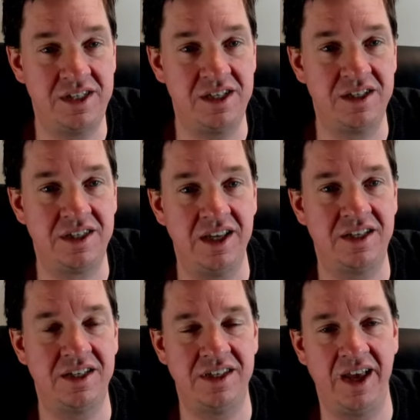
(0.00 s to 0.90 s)

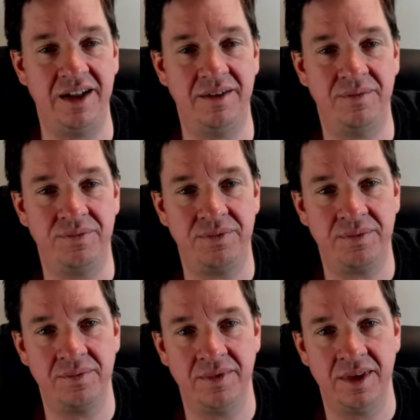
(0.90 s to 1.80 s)
is it.
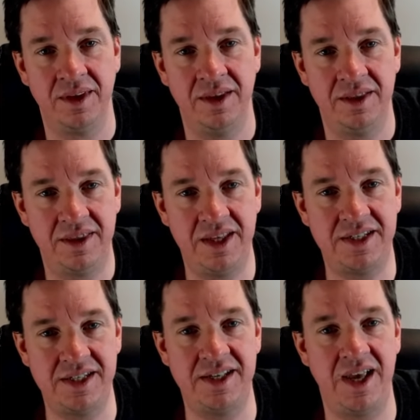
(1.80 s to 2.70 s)
This
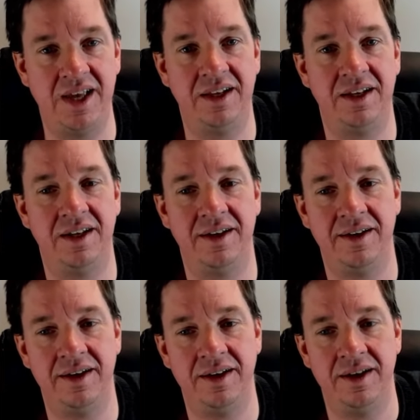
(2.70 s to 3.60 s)
is it.
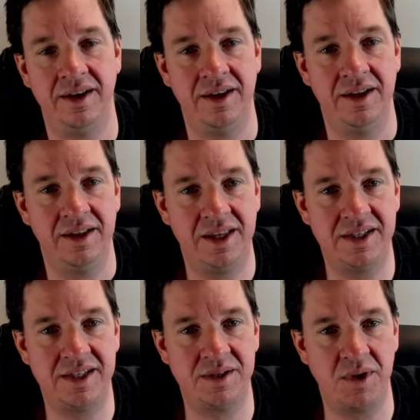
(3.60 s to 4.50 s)

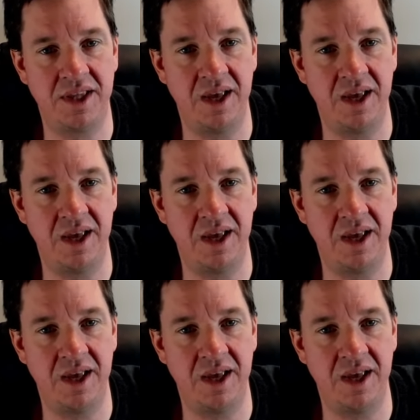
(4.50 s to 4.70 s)
This is what they